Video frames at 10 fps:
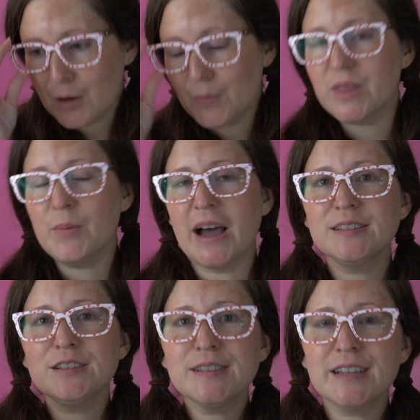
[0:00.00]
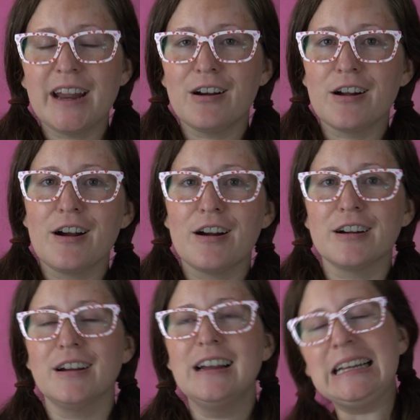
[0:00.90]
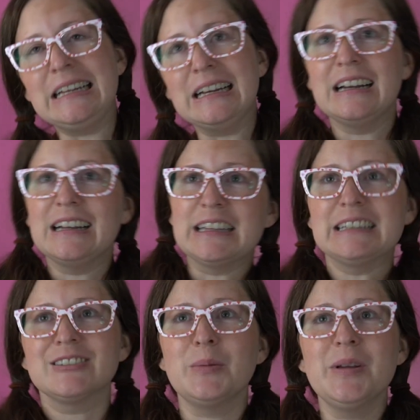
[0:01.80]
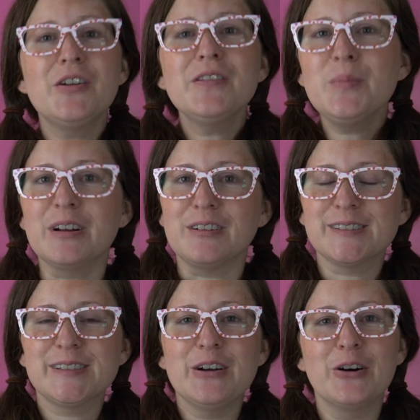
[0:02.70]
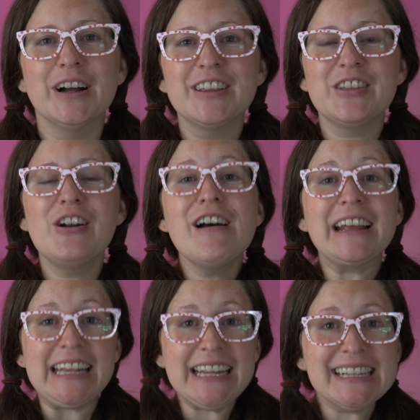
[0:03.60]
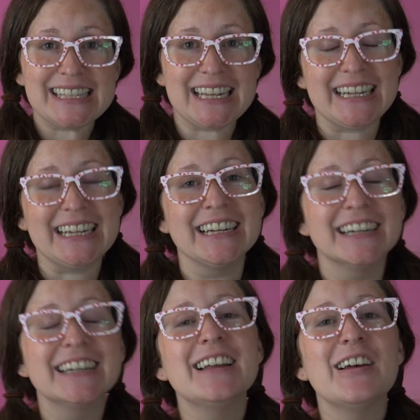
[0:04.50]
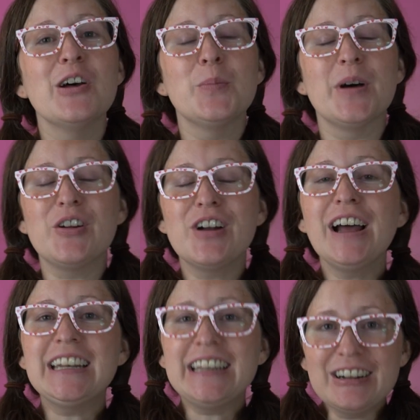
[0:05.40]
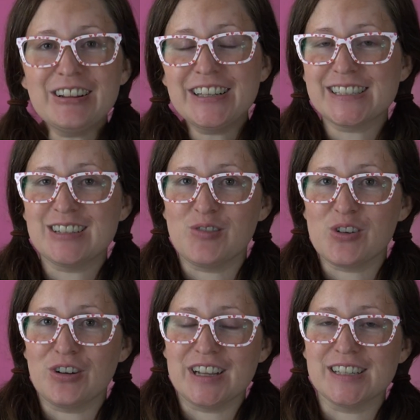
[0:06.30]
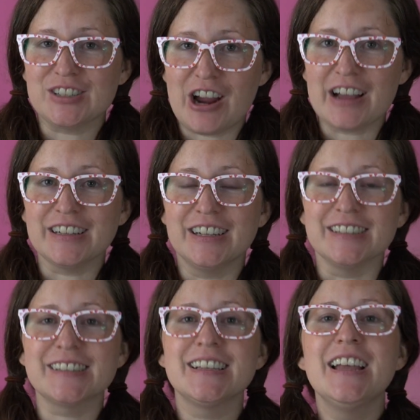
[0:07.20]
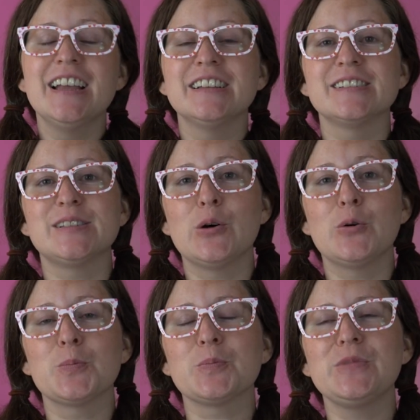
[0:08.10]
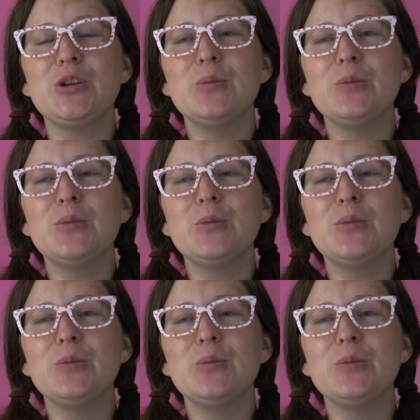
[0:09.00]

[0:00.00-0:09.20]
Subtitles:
But the Basilisk and Aragog, they're in the middle. So they're not easy, but they're not nearly as difficult as dragons. So you